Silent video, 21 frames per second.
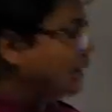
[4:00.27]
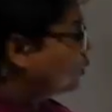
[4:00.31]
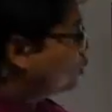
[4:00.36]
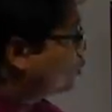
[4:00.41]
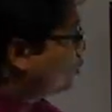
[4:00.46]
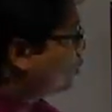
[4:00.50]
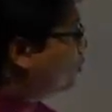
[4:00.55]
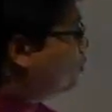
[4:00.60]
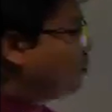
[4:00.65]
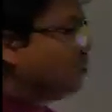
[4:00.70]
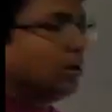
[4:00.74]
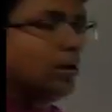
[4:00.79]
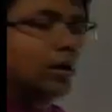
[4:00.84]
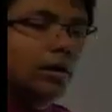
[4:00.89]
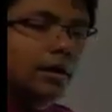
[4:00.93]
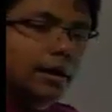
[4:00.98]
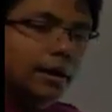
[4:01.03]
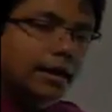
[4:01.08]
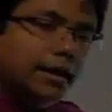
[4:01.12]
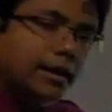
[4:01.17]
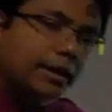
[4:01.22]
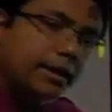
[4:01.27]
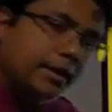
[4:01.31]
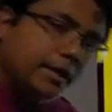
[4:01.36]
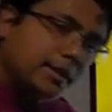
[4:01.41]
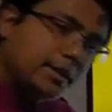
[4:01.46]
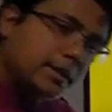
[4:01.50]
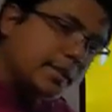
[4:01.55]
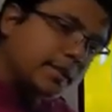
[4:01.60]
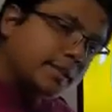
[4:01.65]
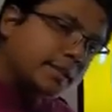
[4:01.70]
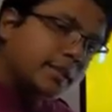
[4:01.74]
and so in
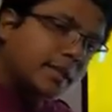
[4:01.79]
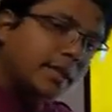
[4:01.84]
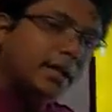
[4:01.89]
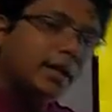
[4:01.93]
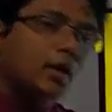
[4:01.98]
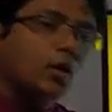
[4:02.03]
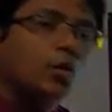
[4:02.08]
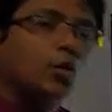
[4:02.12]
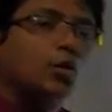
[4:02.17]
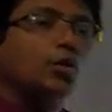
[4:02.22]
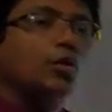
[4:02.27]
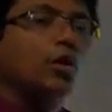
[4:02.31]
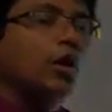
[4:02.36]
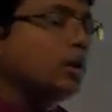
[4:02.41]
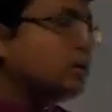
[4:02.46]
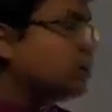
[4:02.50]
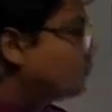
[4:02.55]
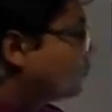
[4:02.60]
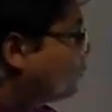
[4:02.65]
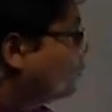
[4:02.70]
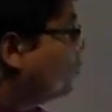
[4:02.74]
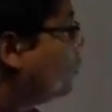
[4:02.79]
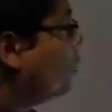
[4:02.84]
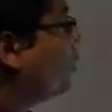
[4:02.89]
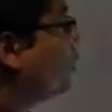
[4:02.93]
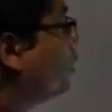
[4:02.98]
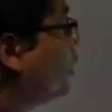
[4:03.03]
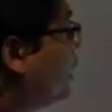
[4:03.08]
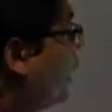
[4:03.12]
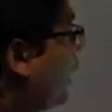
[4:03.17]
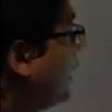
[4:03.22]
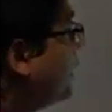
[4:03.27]
this lesson, we
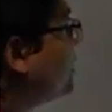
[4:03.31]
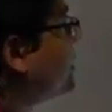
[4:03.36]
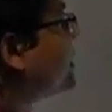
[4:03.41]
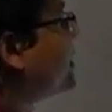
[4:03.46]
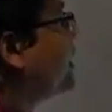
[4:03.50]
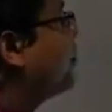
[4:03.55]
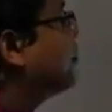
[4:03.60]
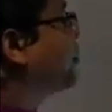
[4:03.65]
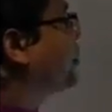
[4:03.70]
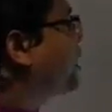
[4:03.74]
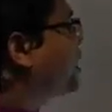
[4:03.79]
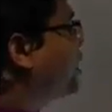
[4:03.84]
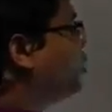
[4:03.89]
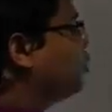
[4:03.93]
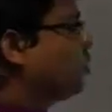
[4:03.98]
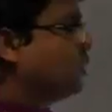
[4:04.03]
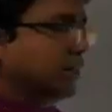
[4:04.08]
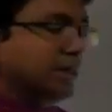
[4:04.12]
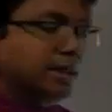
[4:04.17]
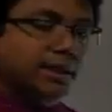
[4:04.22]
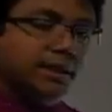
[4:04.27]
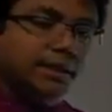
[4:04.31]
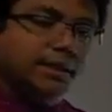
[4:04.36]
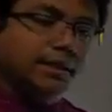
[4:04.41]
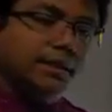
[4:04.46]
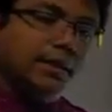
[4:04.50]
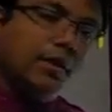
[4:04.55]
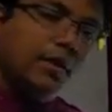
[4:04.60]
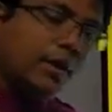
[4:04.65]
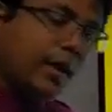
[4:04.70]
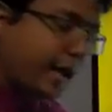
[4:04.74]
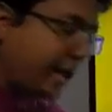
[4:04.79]
also learn some
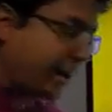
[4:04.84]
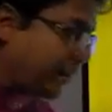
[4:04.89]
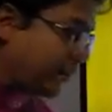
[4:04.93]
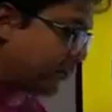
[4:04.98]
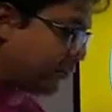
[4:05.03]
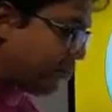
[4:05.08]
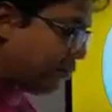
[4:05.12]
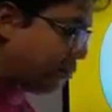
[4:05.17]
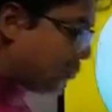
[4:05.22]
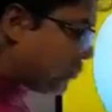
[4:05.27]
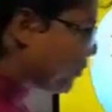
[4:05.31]
keywords. Okay?